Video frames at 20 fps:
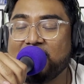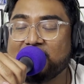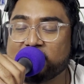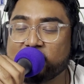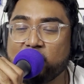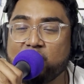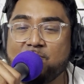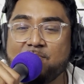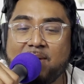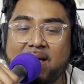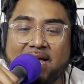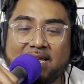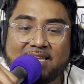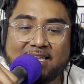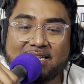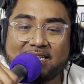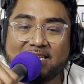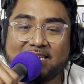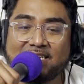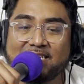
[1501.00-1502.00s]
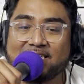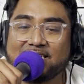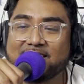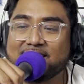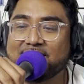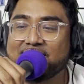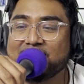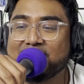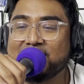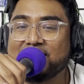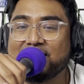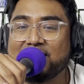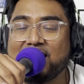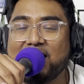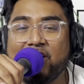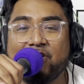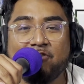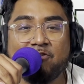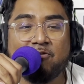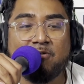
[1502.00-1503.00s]
are immaculate.
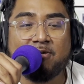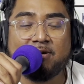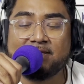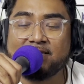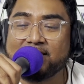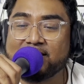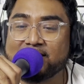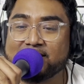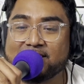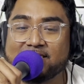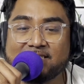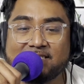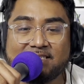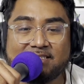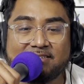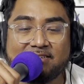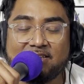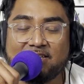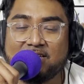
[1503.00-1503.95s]
Everyone is